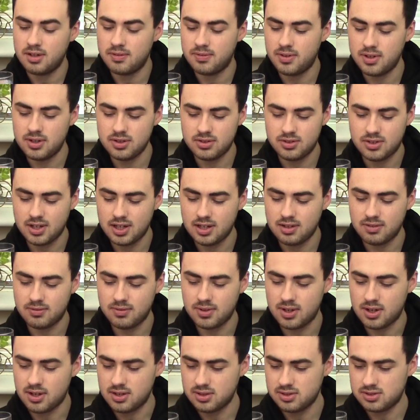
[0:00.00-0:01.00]
First things
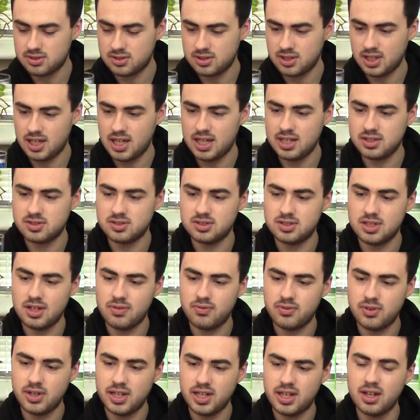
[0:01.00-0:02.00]
first, it's
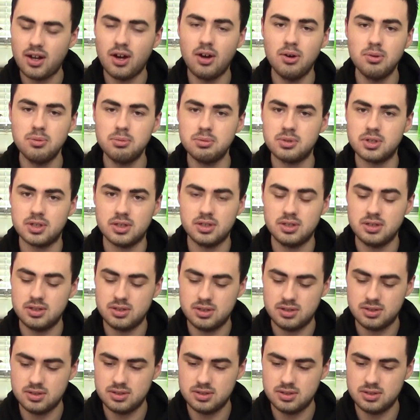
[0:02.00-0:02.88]
definitely colder.